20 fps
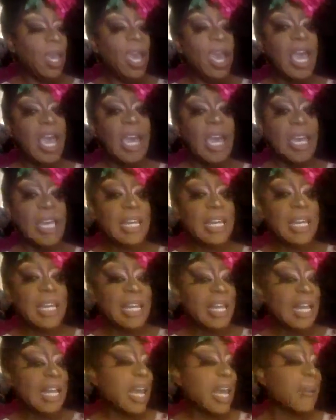Hank,
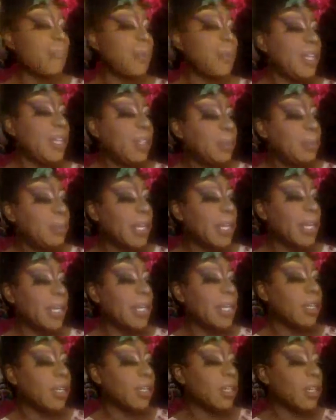a pill
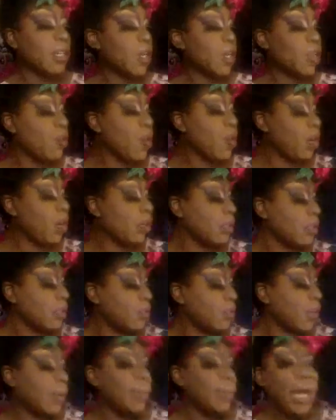bug, crawls
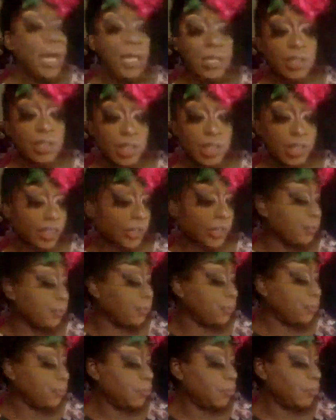from under.
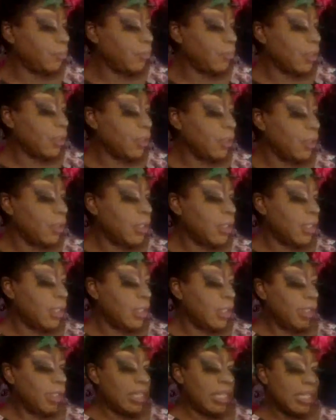
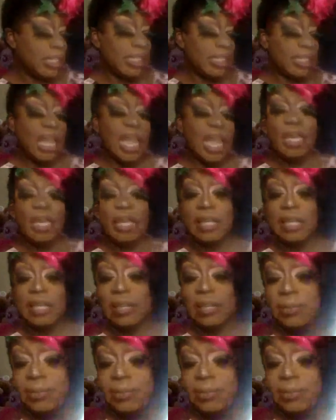This is Hank.